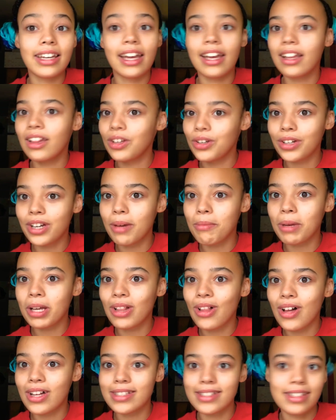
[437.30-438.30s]
cleared out my
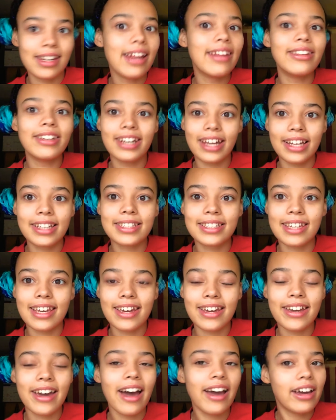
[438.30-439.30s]
closet, and the next
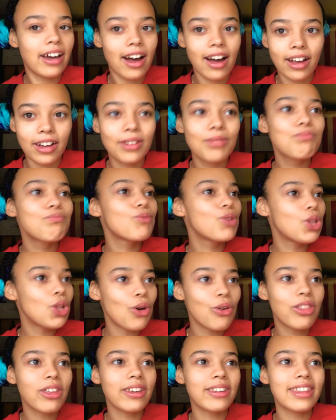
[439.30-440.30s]
day I got
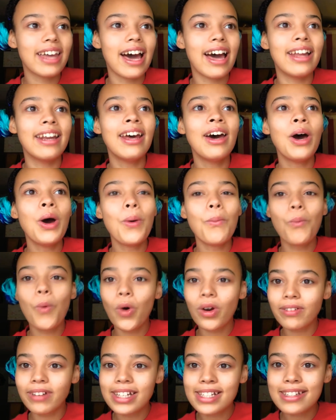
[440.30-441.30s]
clothing that more
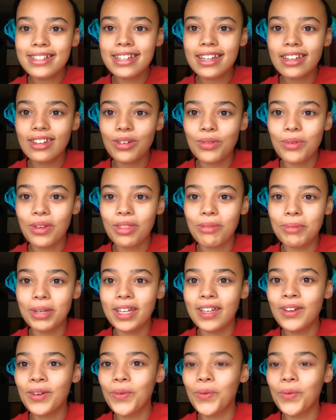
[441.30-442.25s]
resonated with me,